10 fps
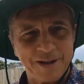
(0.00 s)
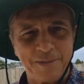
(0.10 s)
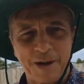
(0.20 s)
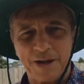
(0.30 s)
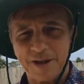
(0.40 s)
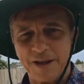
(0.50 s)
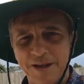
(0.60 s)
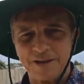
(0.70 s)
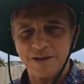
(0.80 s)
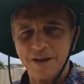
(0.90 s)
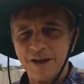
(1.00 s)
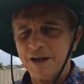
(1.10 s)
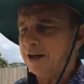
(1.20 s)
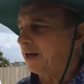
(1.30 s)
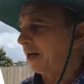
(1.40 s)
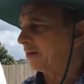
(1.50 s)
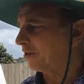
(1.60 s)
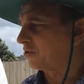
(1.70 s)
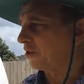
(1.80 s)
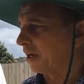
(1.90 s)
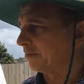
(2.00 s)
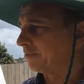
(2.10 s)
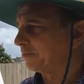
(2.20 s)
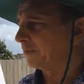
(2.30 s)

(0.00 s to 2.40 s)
to keep out the heat and the sun.